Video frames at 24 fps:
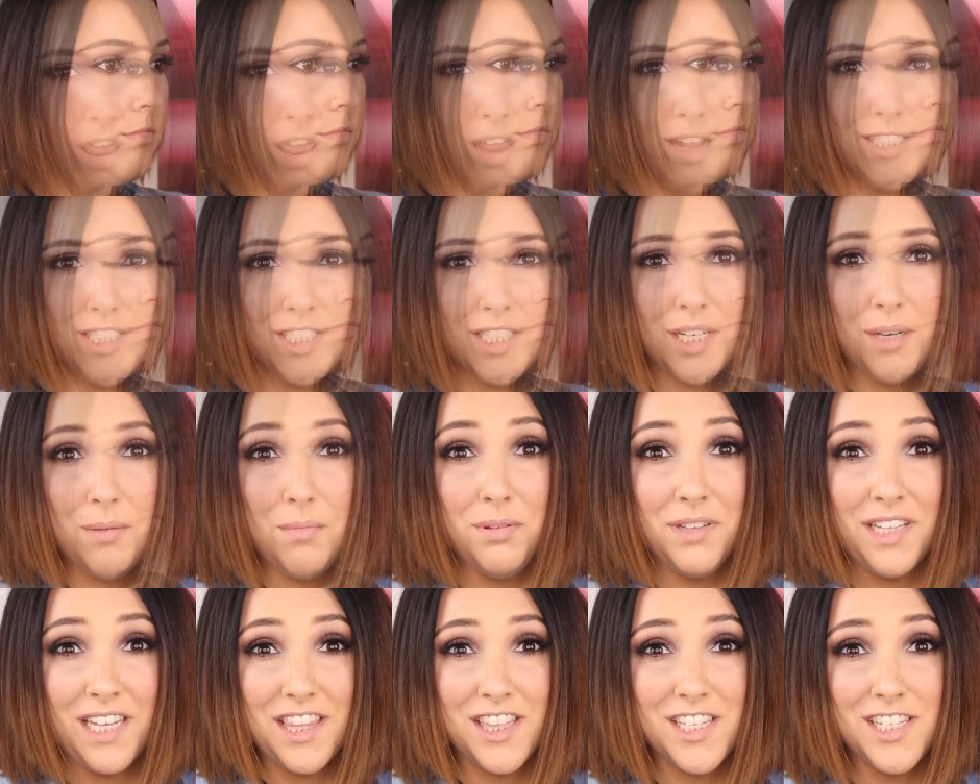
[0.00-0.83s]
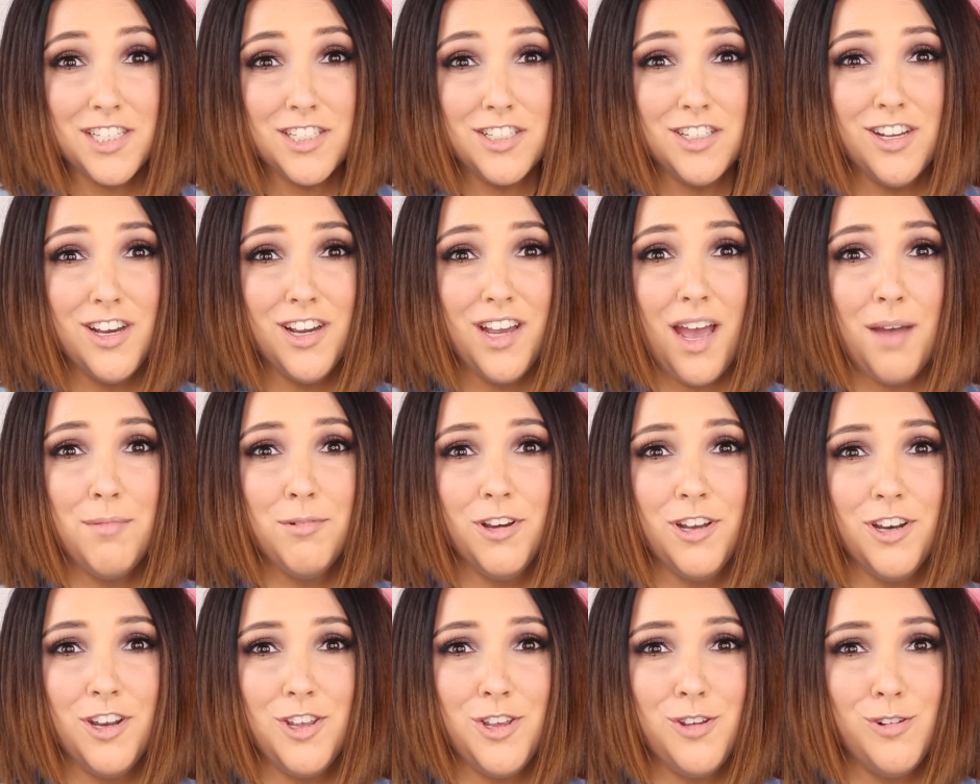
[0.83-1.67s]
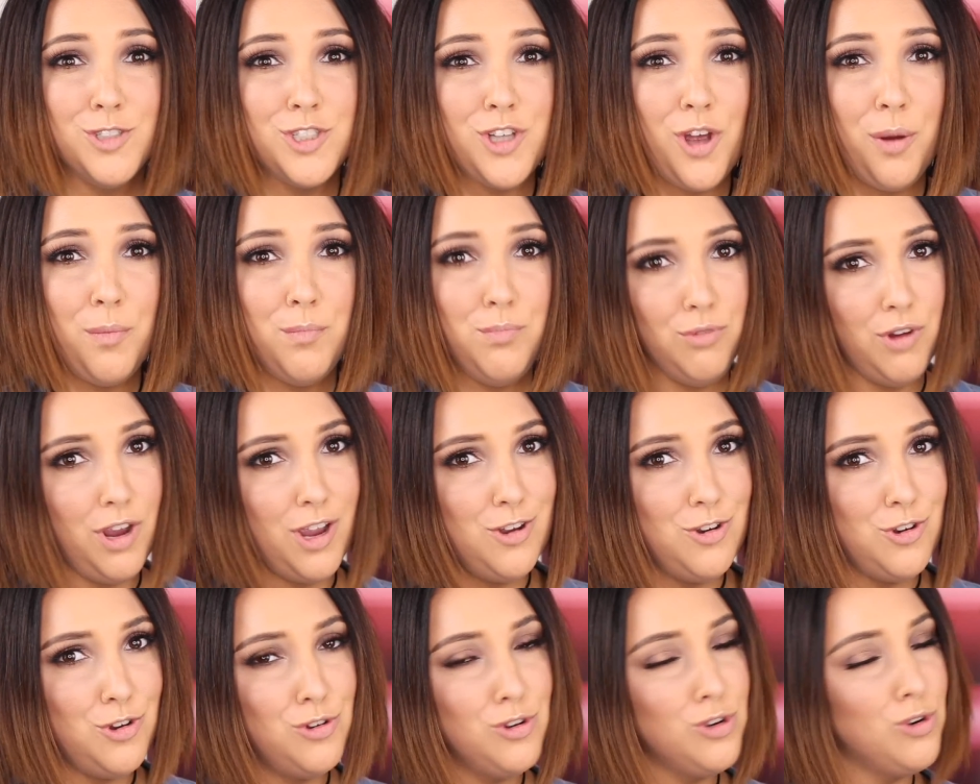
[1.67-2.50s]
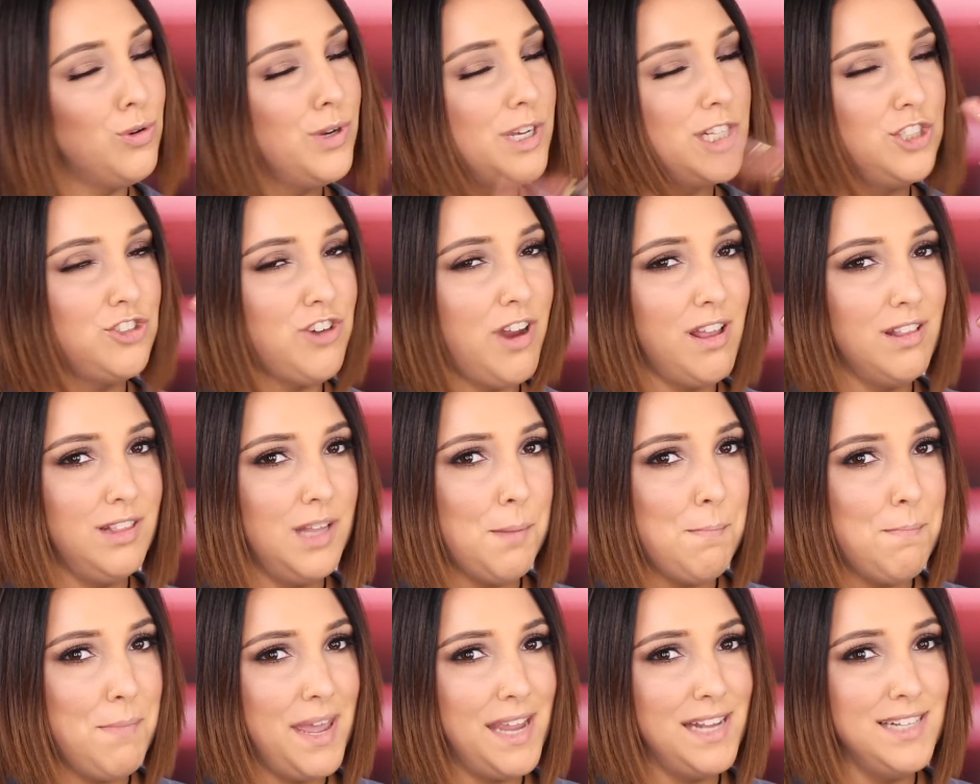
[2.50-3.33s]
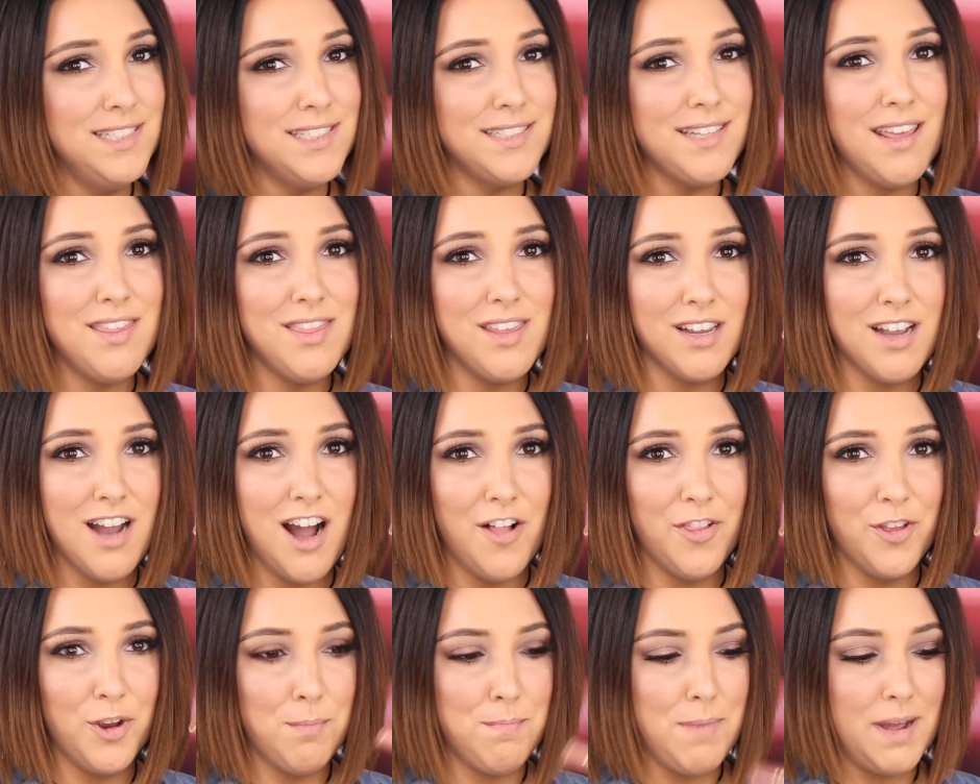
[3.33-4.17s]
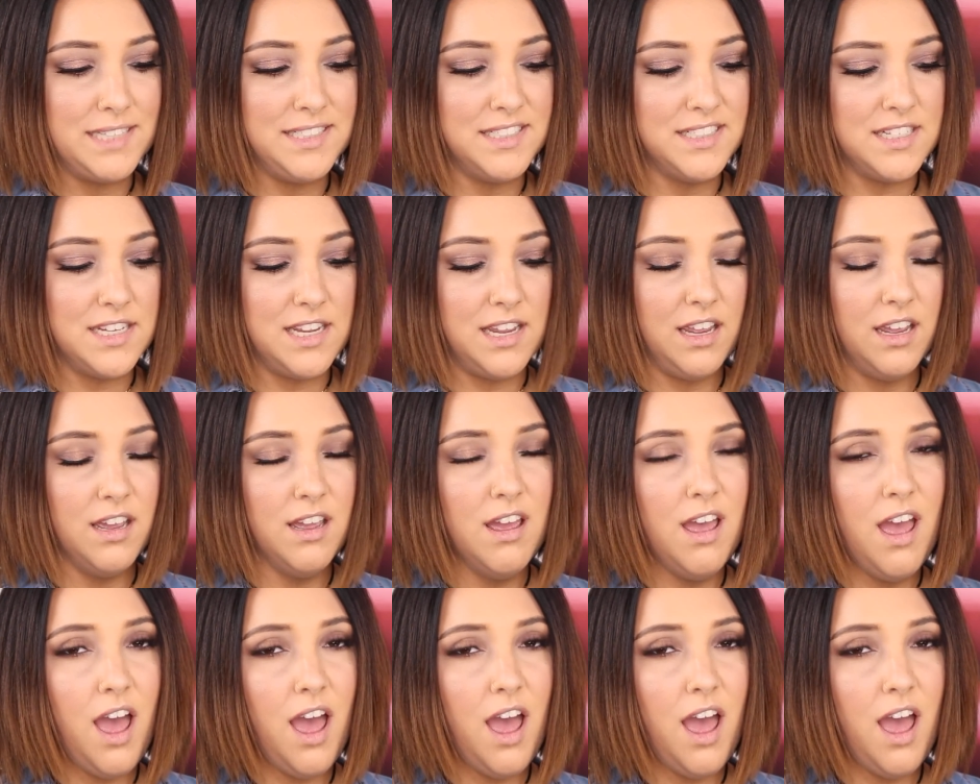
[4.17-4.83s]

And to complete this look, I'm going to use our brand new Quick Dry Lip Paints in the color Bestie.